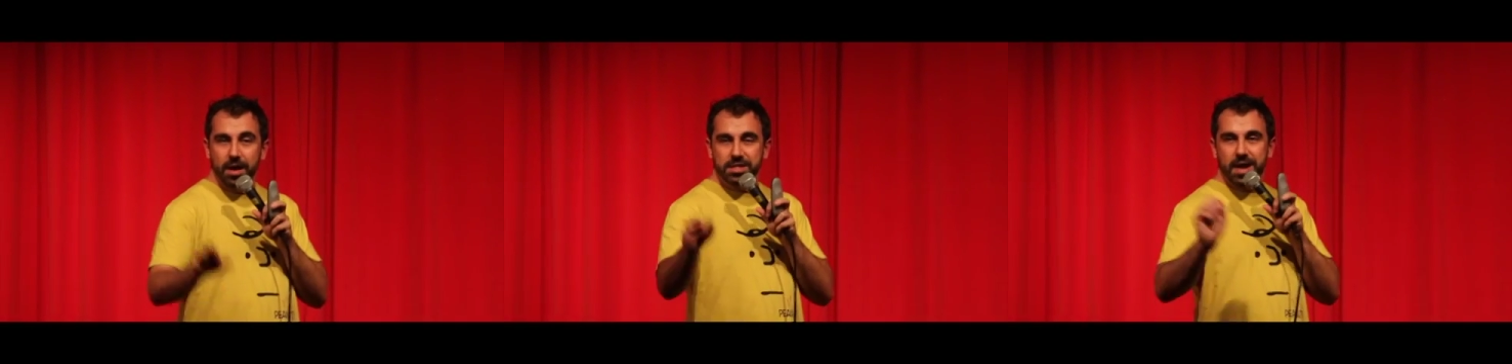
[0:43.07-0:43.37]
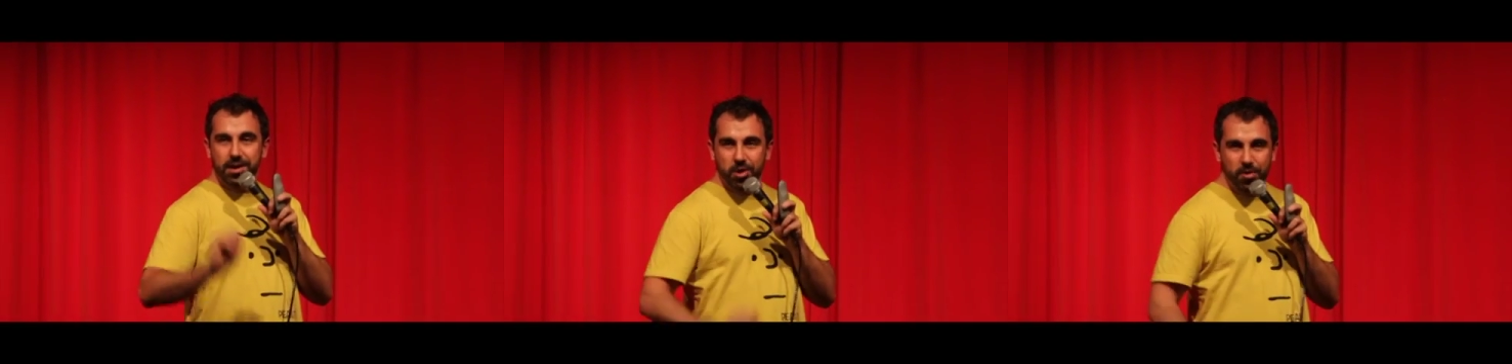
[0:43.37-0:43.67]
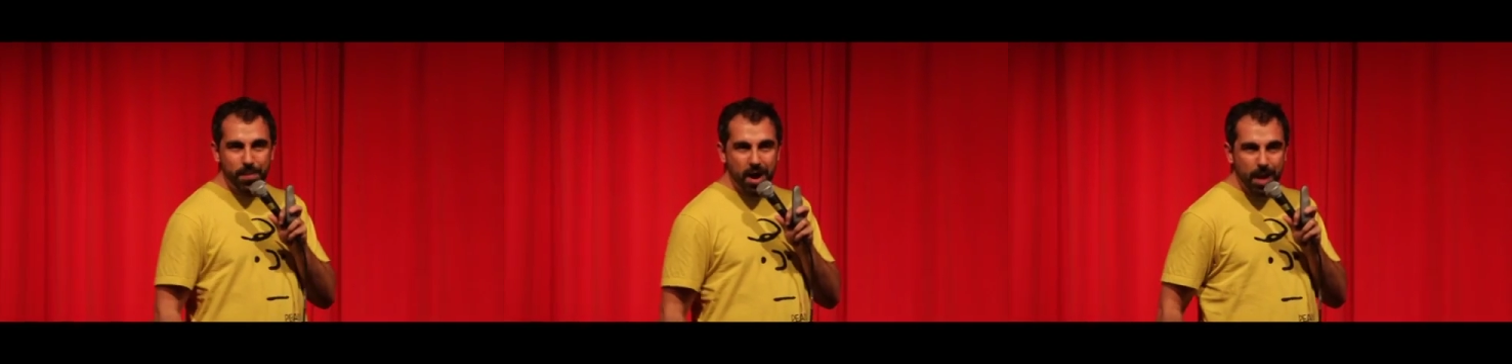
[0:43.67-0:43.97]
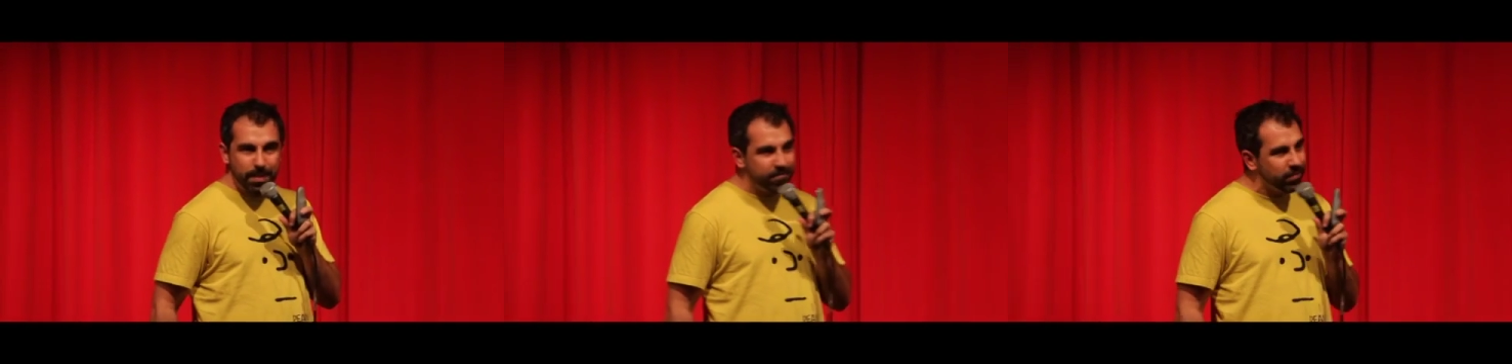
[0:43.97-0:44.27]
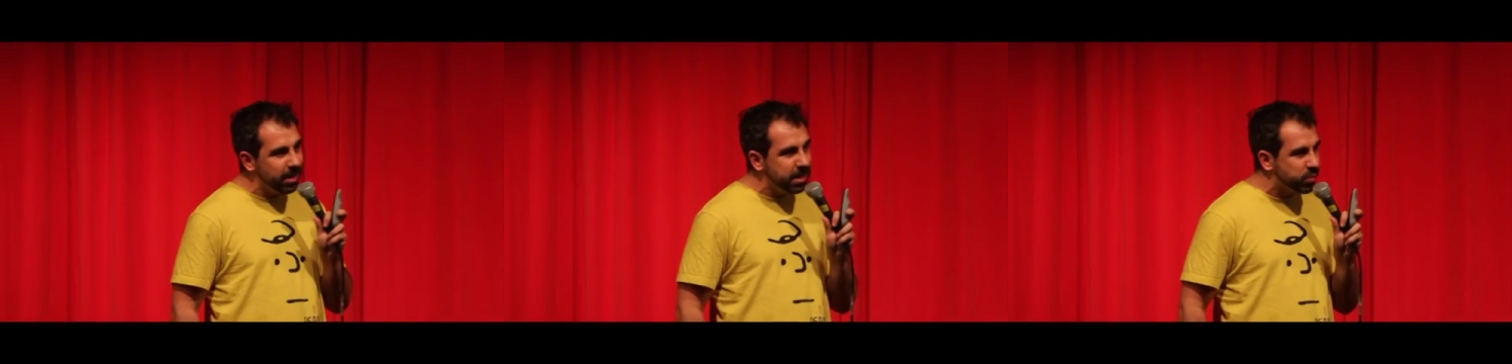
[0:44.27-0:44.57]
"Sideshow Bob, if
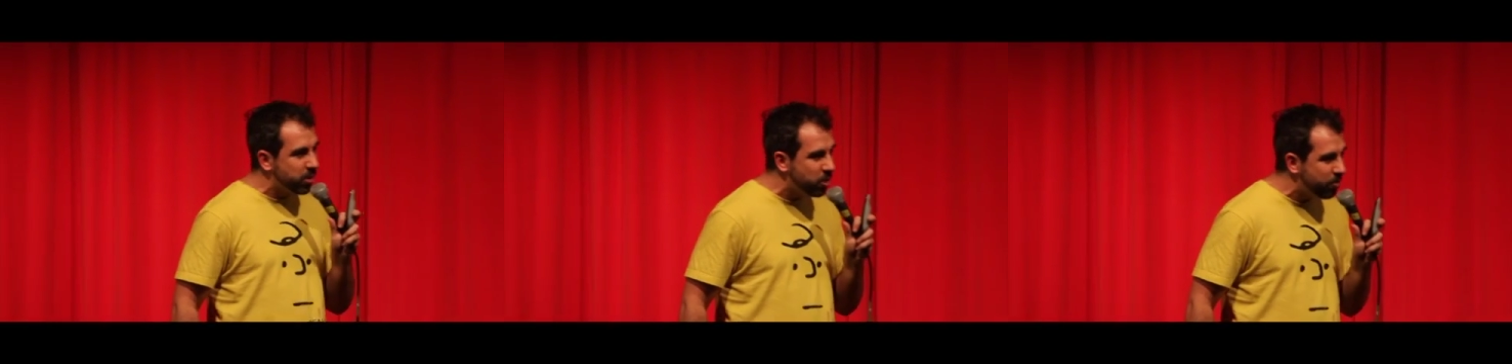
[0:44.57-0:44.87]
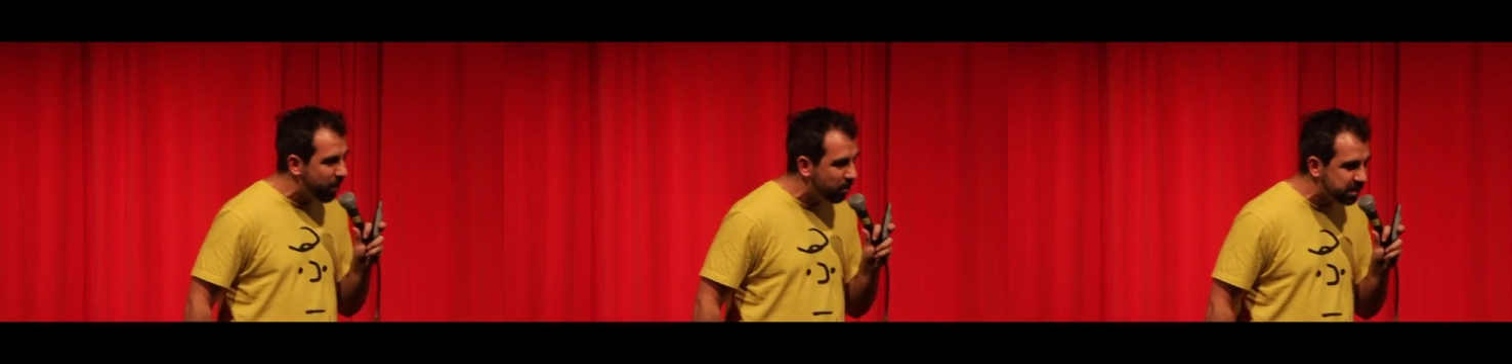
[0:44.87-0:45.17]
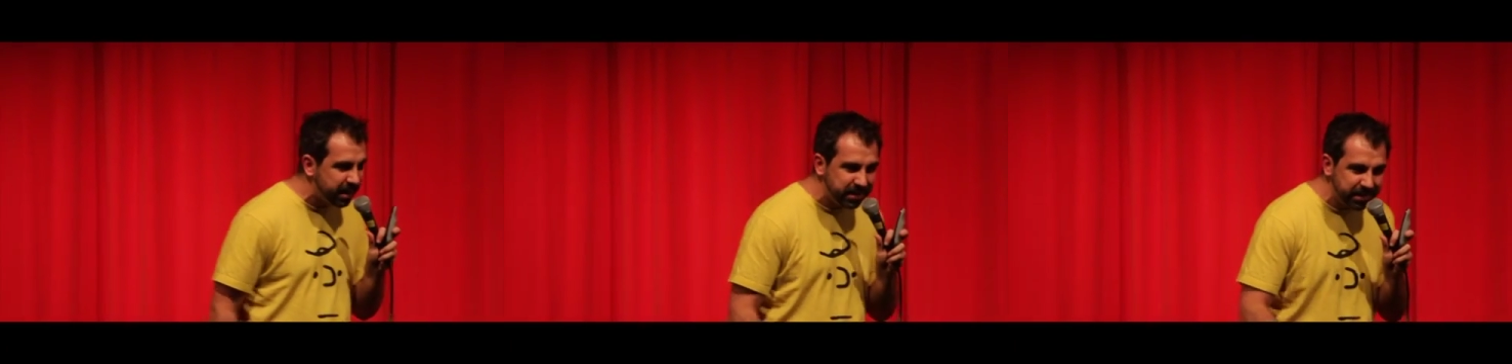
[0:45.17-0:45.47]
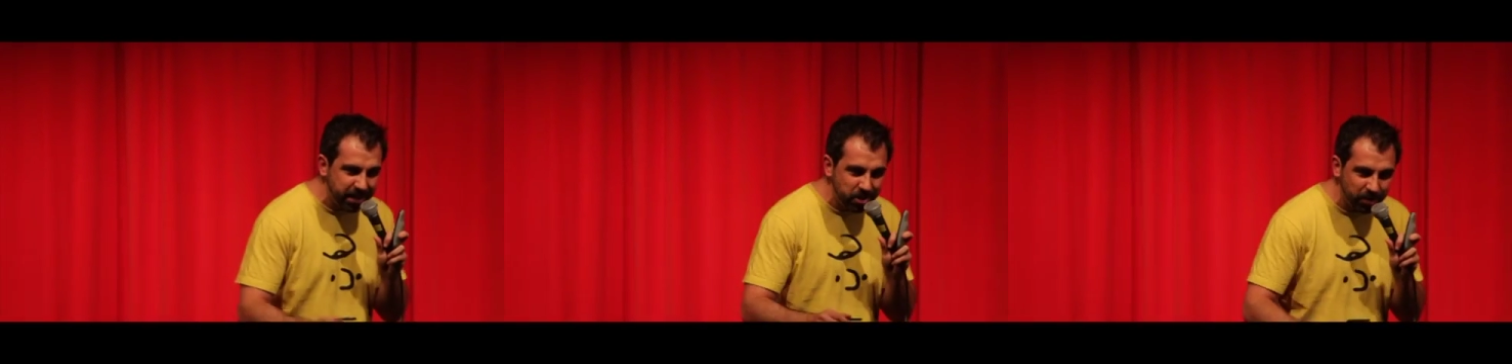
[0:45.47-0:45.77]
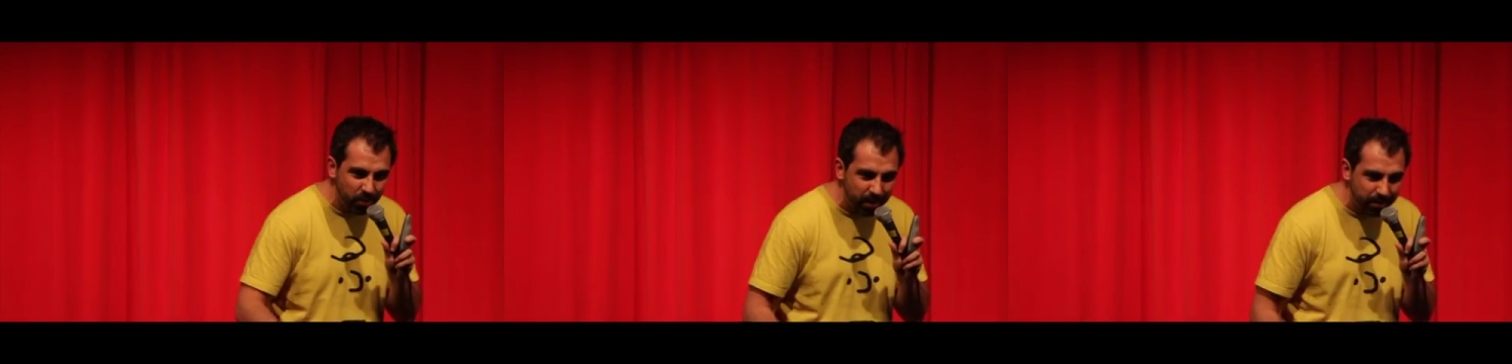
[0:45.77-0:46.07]
released, would you pose any danger
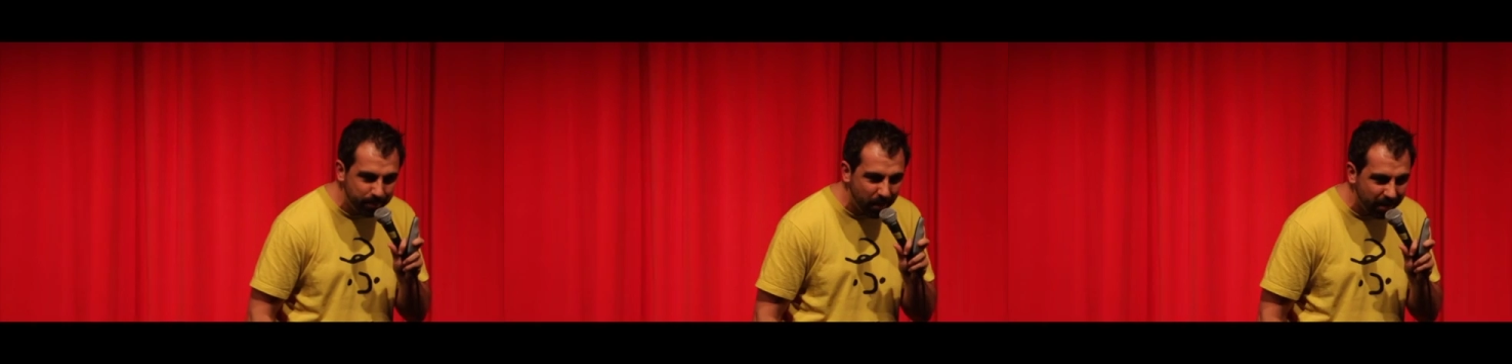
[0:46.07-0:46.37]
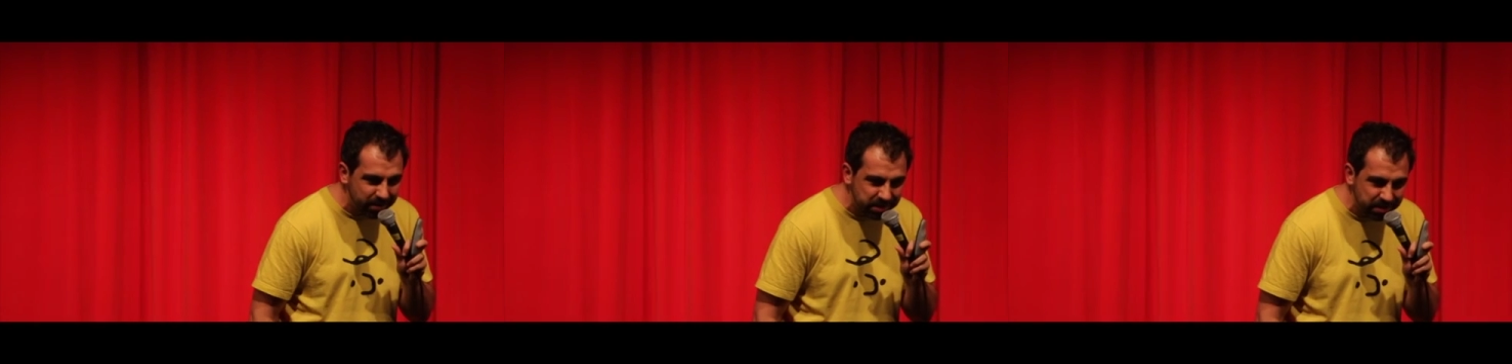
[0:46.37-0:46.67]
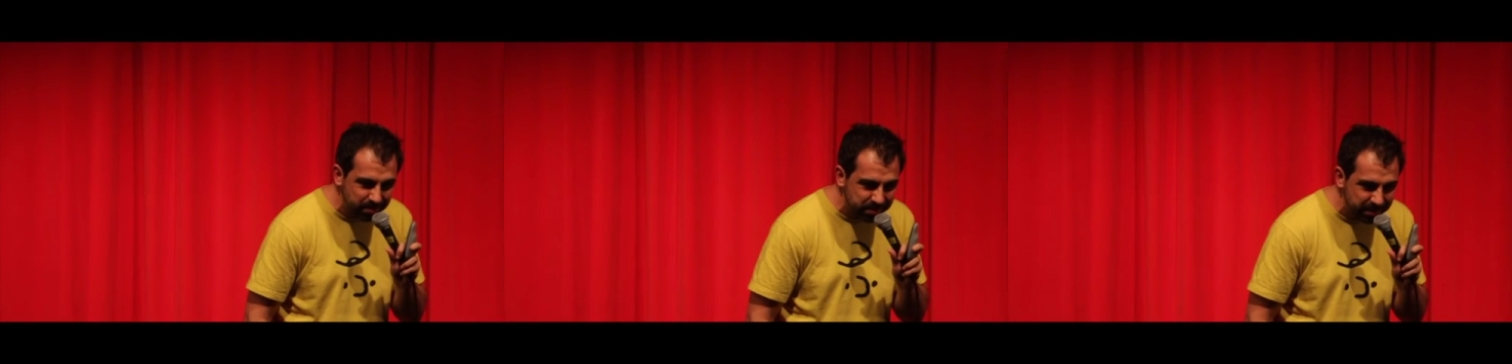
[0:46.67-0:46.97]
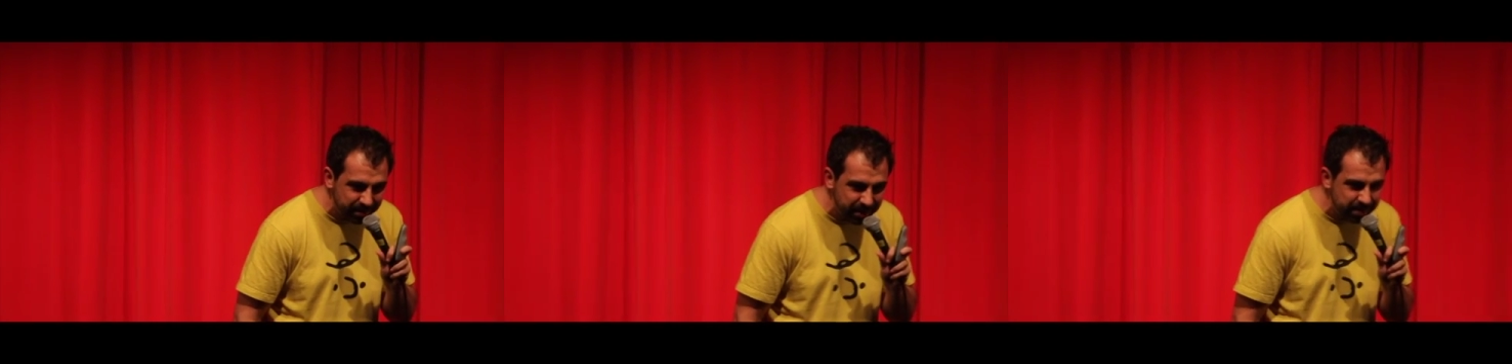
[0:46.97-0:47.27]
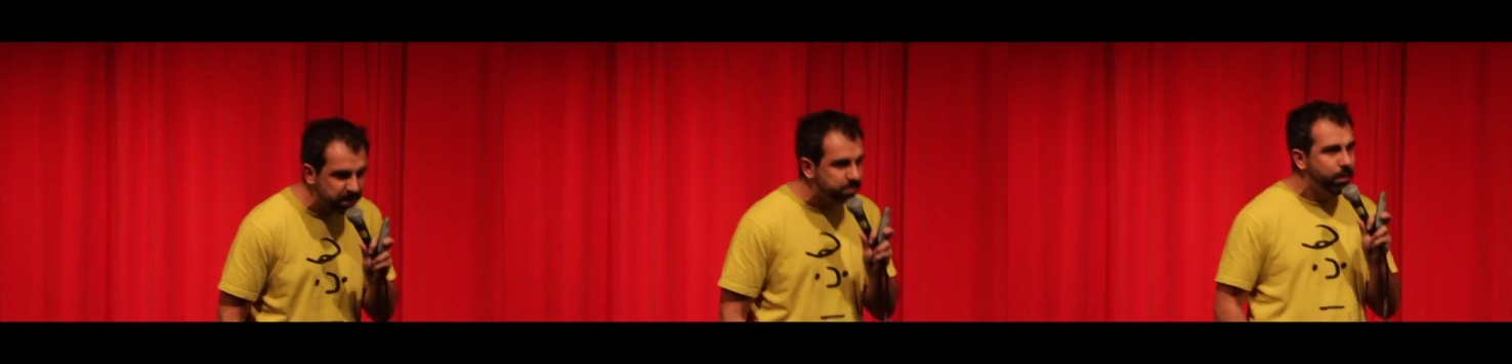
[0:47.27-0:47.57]
to one Bart Simpson?" And
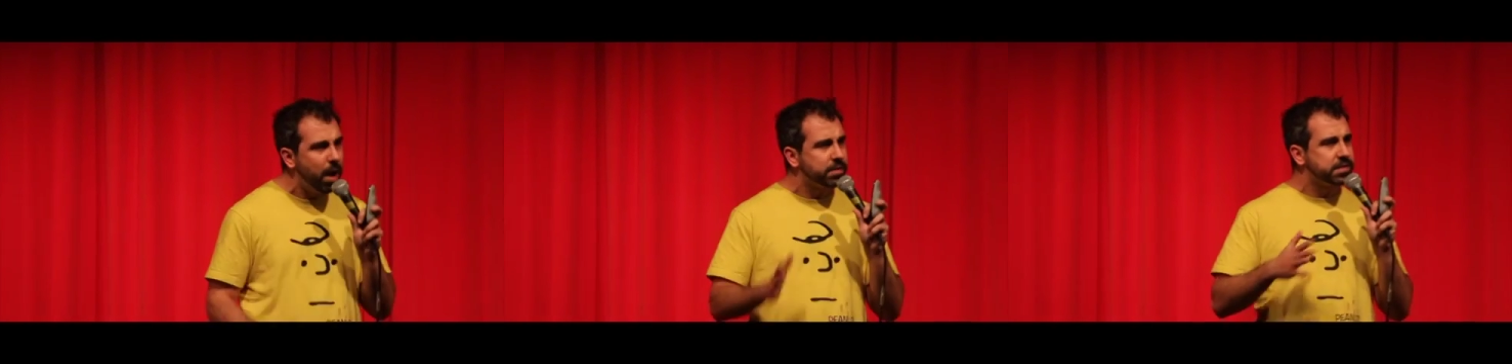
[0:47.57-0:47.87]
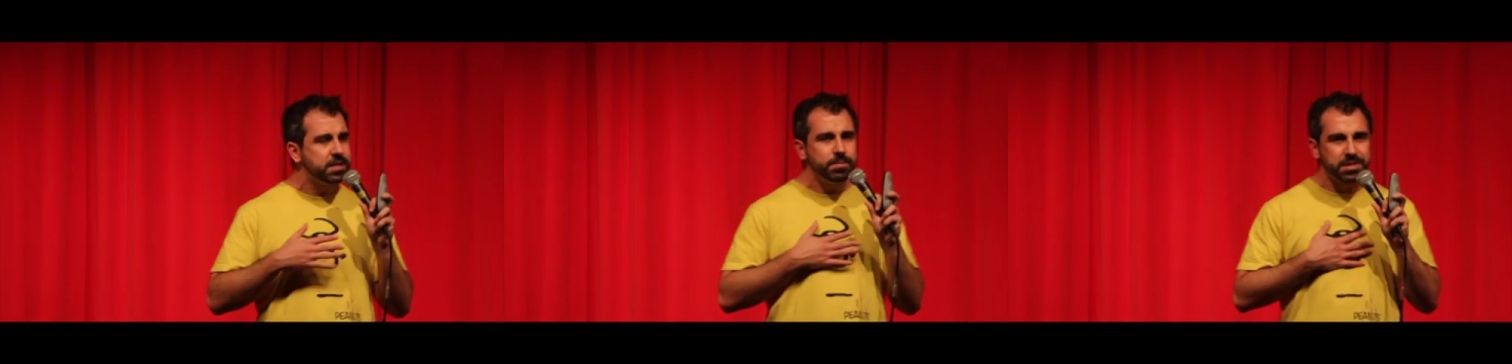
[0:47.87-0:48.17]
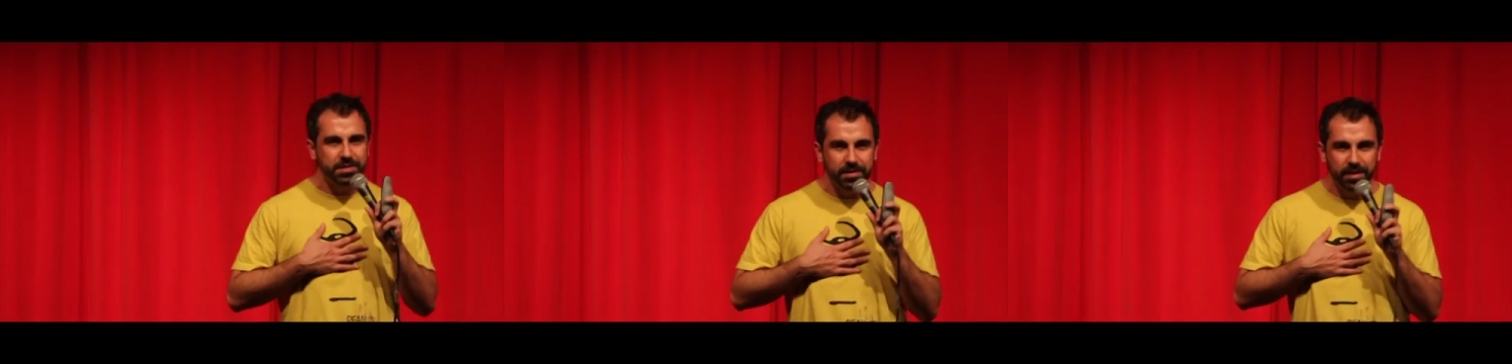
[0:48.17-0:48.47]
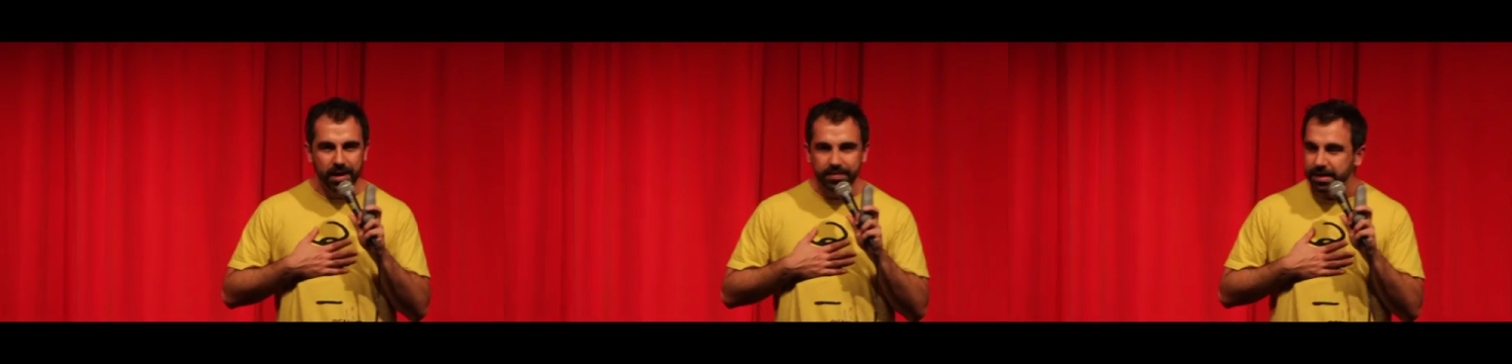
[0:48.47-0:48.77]
he says, "Bart Simpson?